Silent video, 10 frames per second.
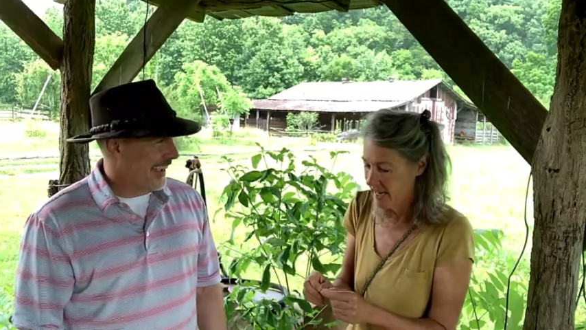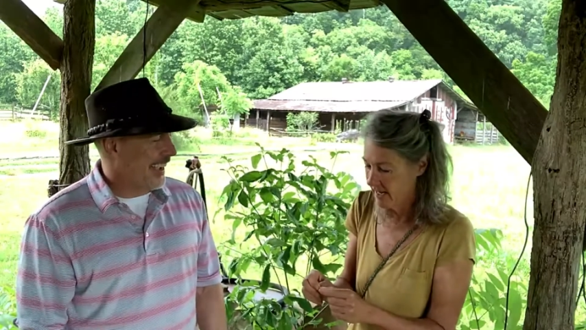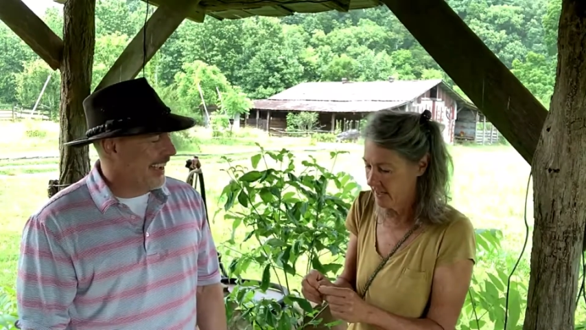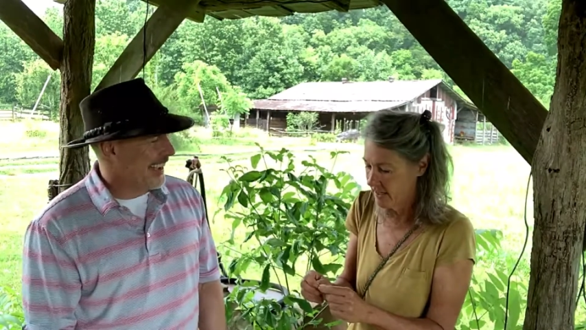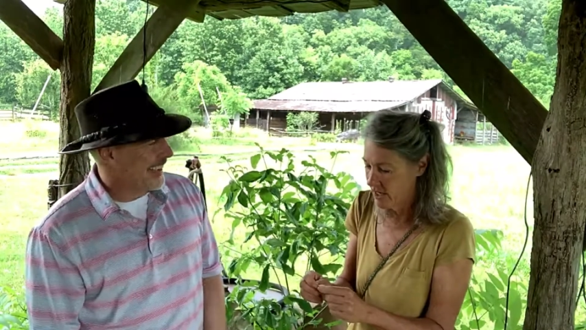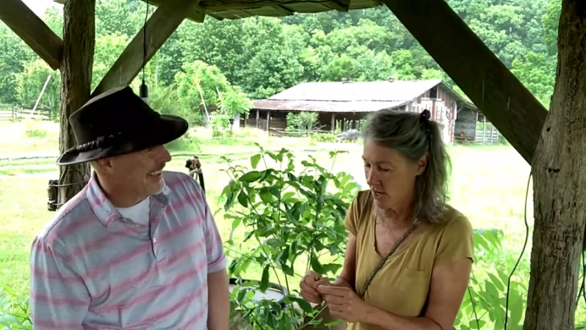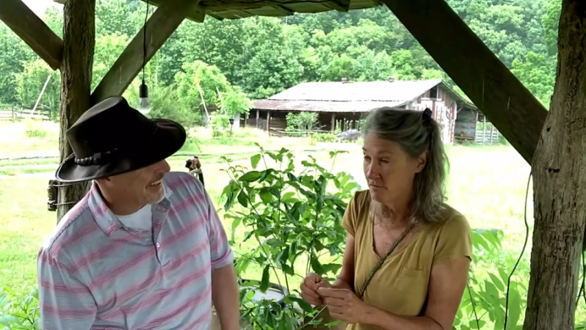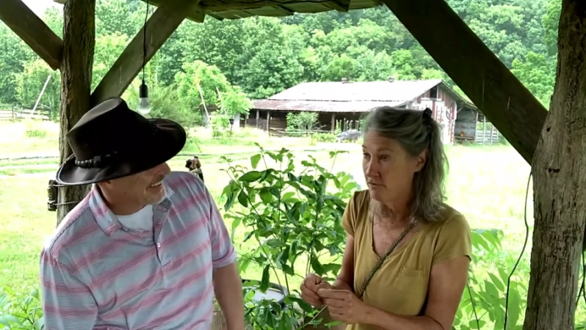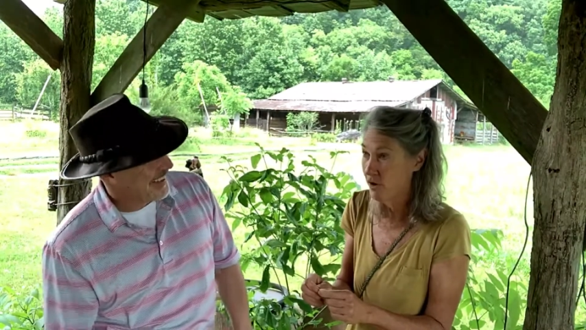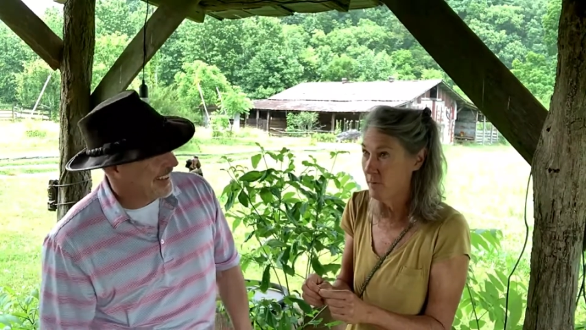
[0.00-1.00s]
Speaker 1: yeah. and, you know,
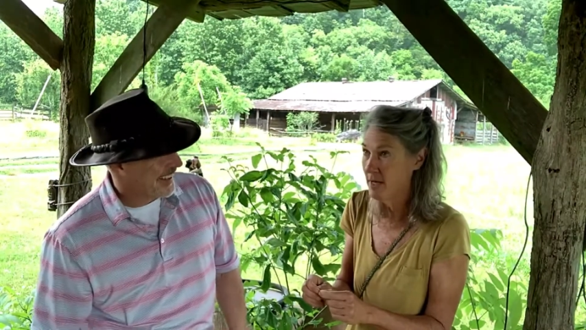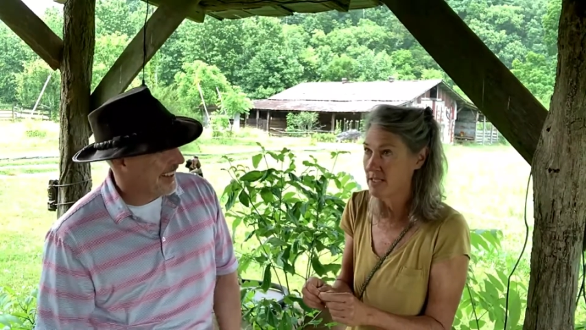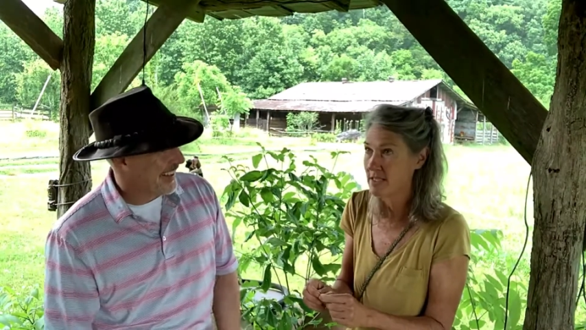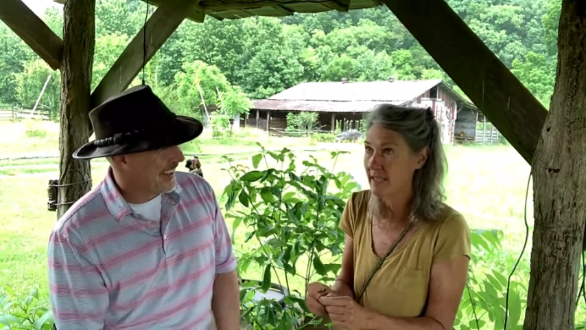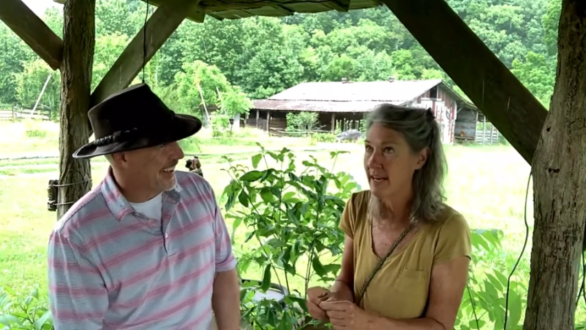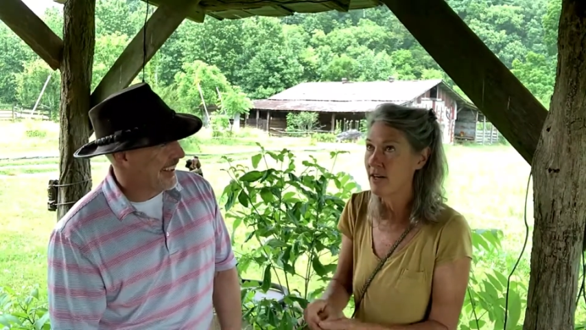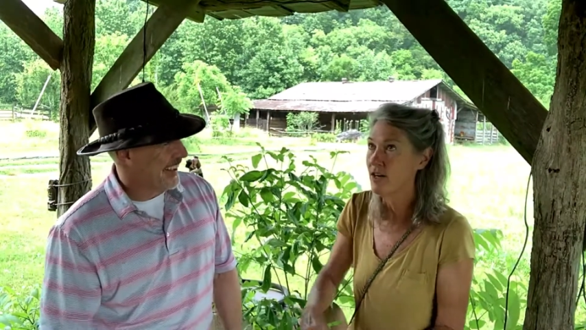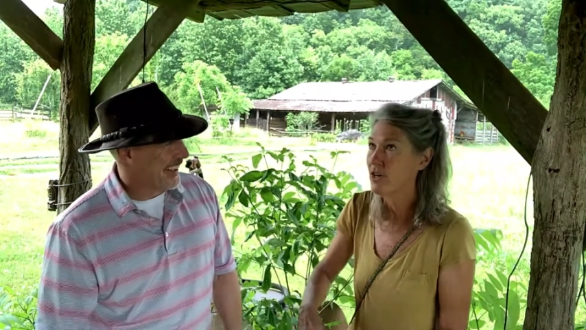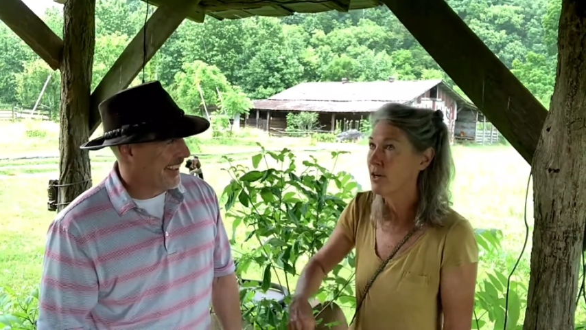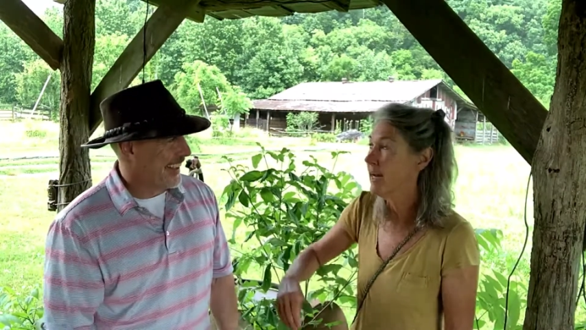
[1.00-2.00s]
four months later
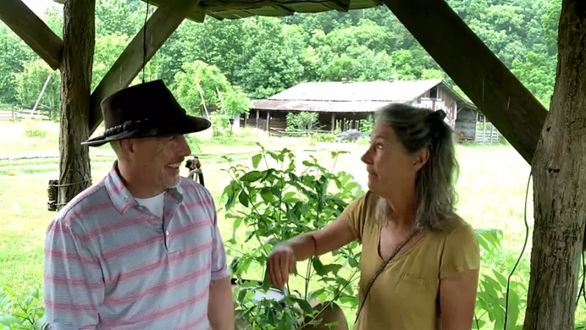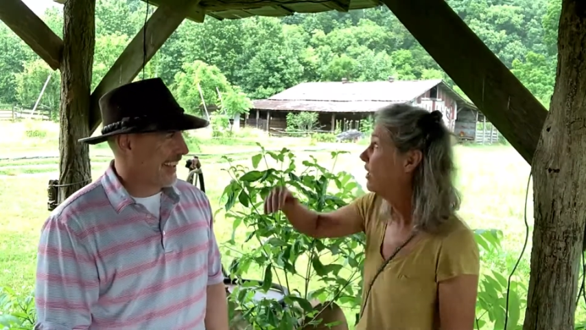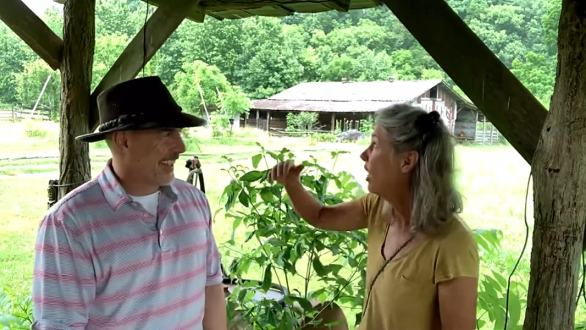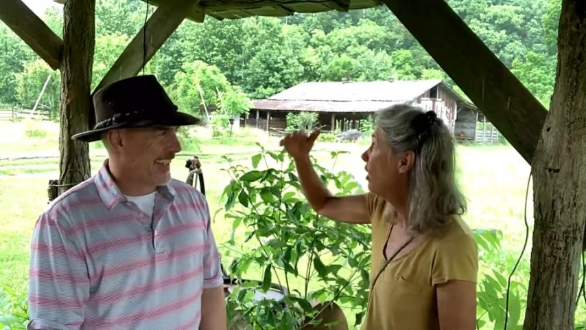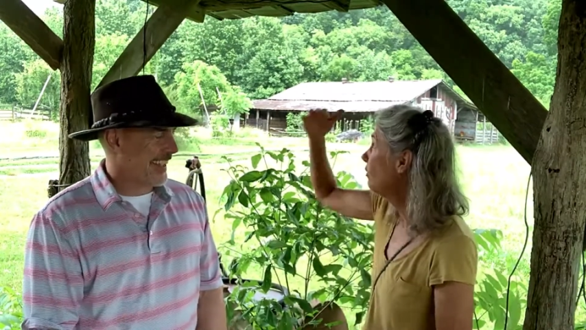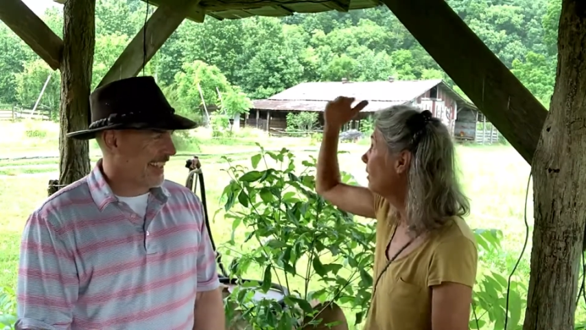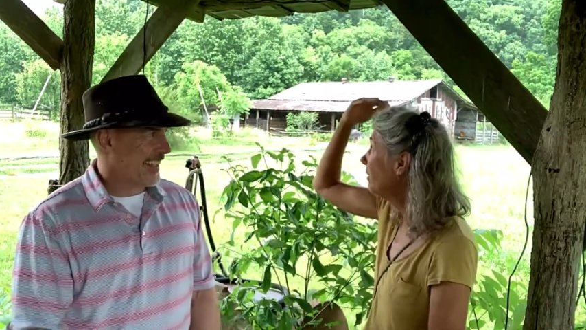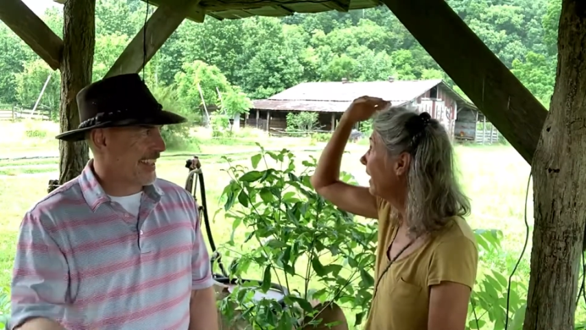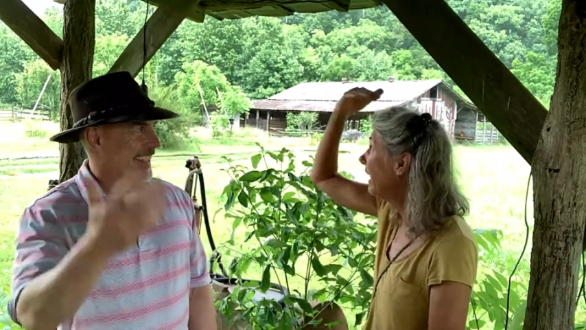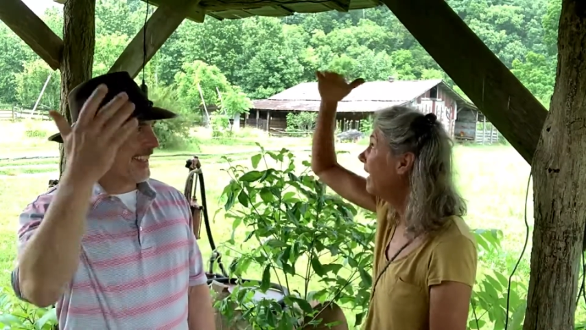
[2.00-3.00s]
you can have an okra
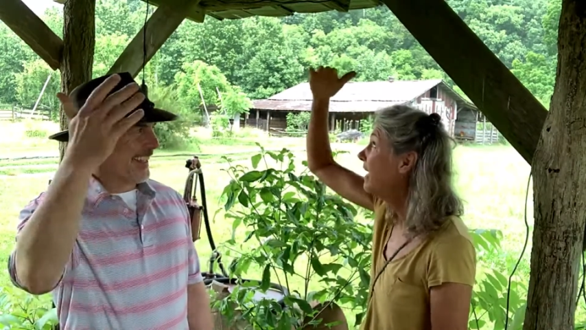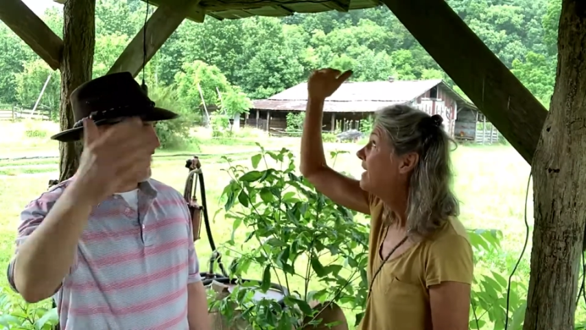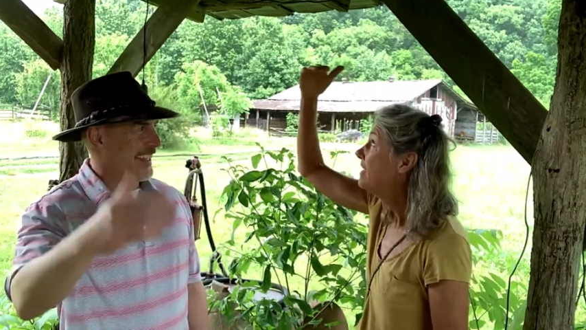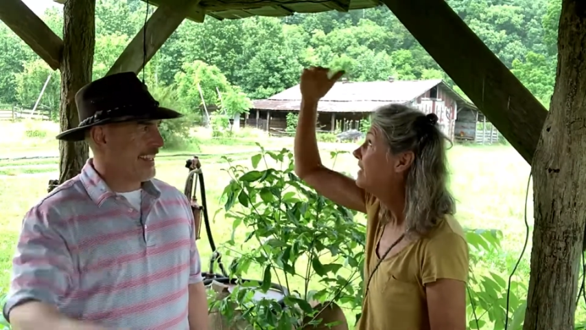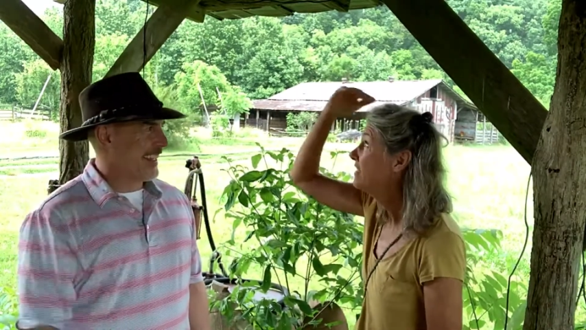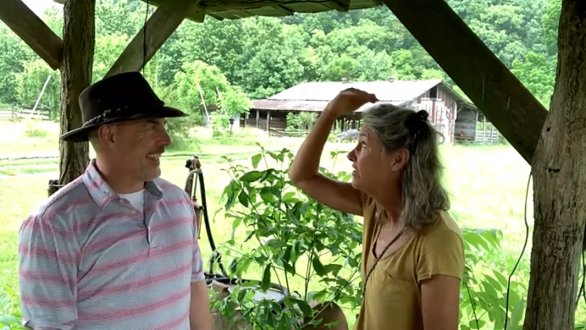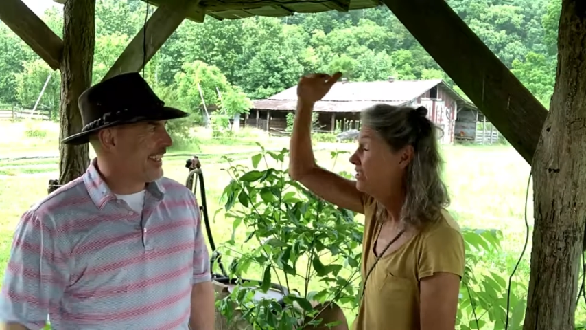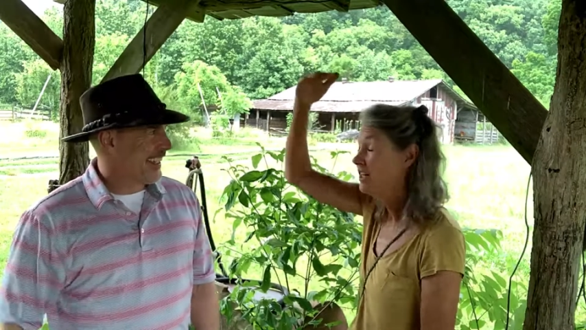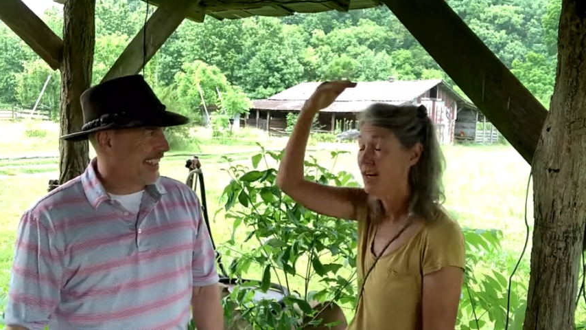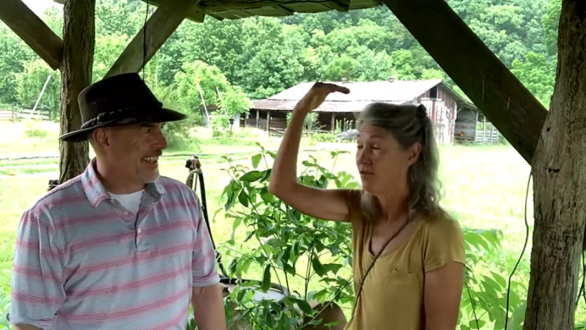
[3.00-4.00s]
plant that's,
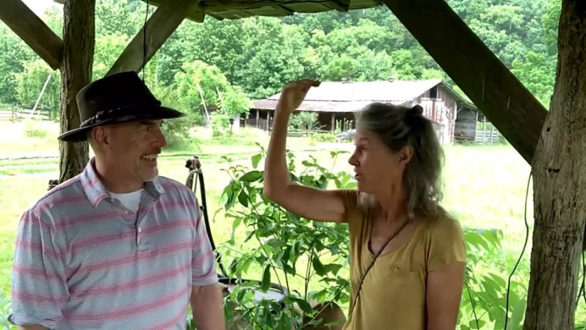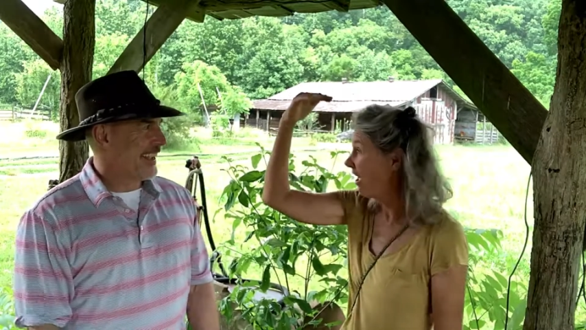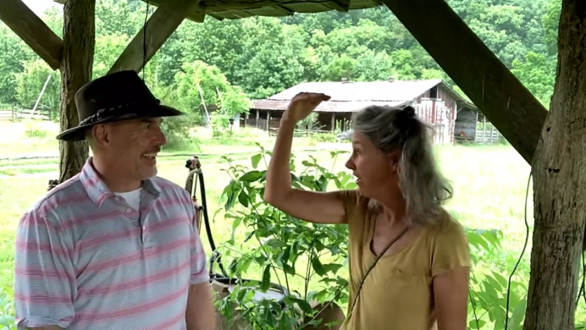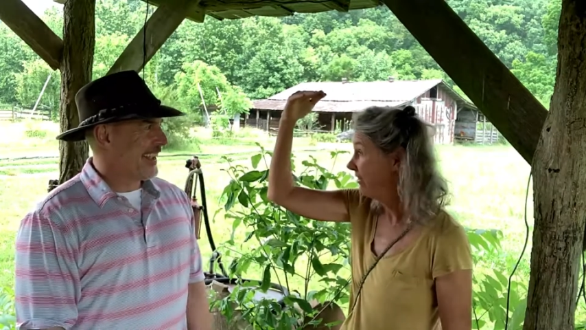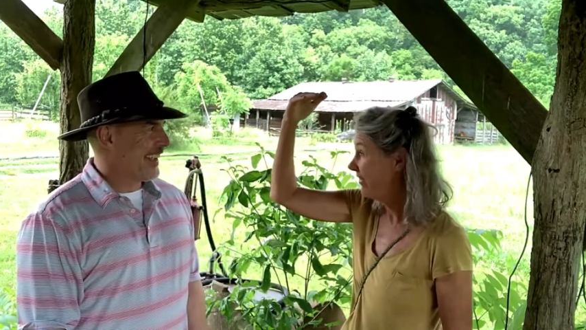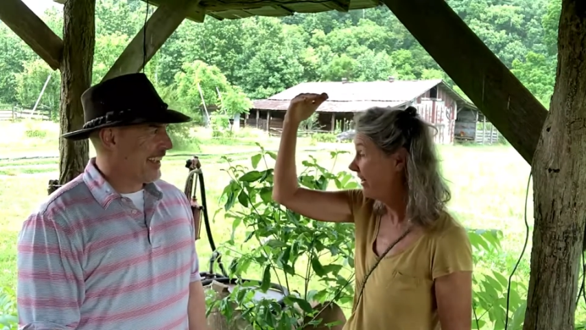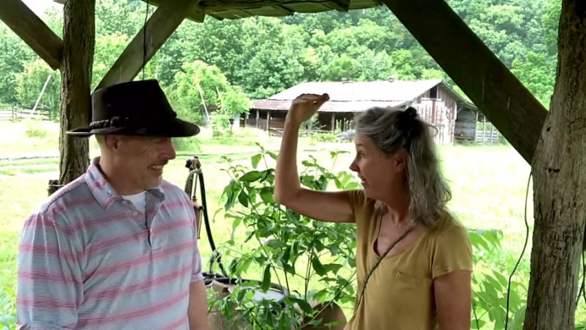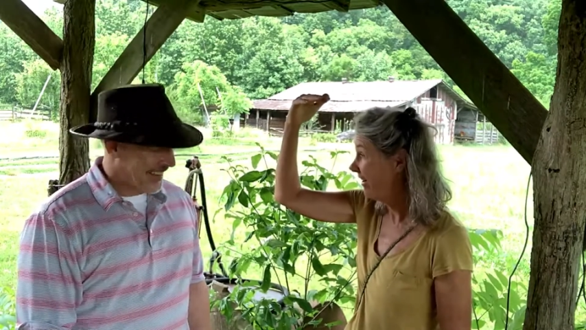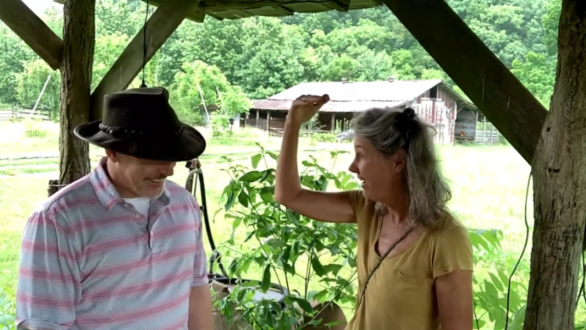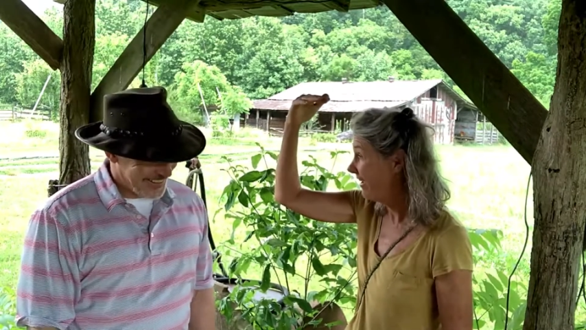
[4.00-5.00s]
you know, taller than
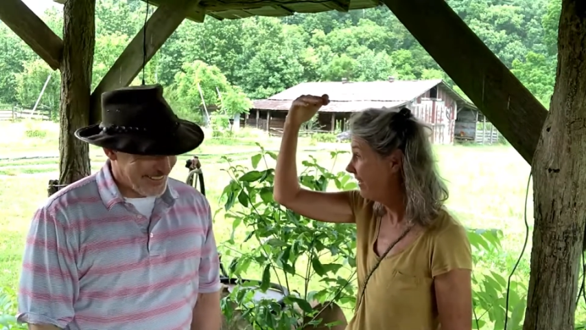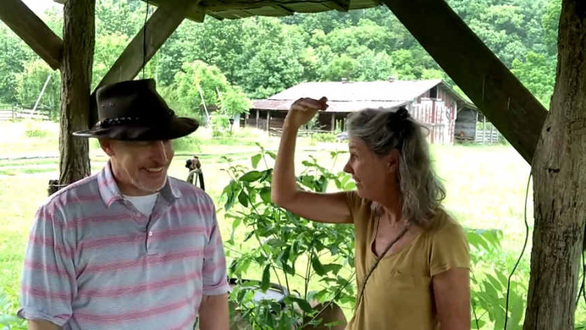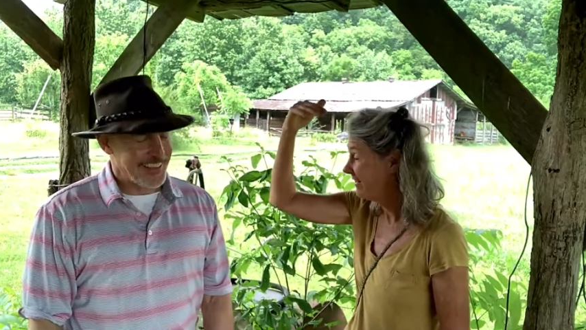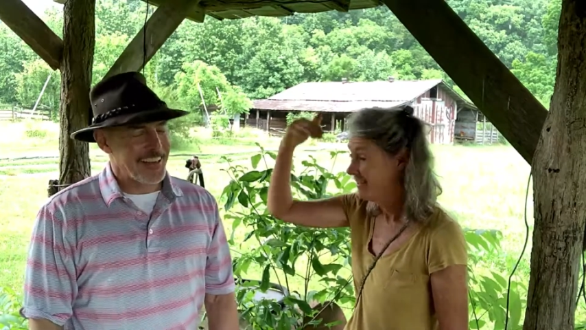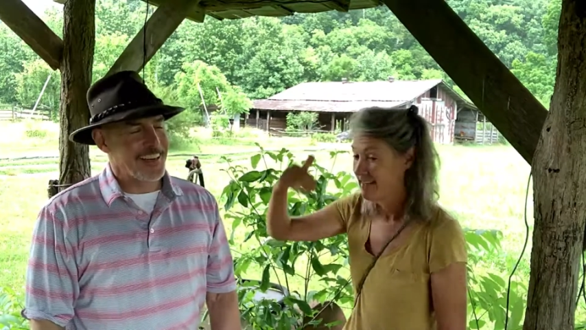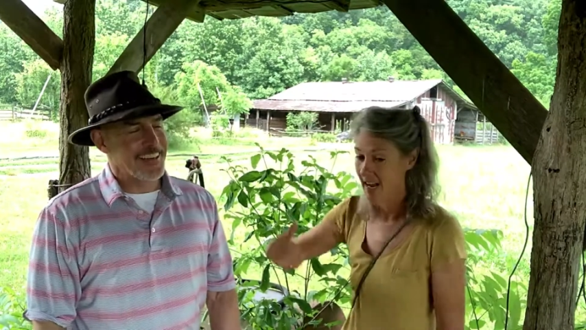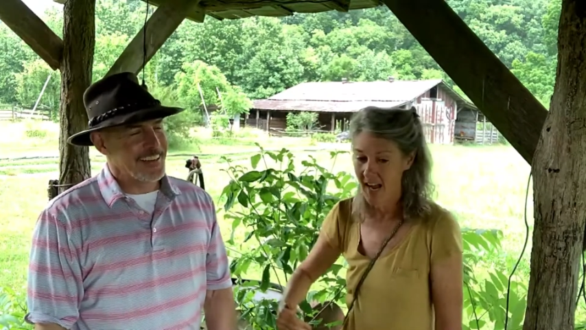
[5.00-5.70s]
your head. Yeah.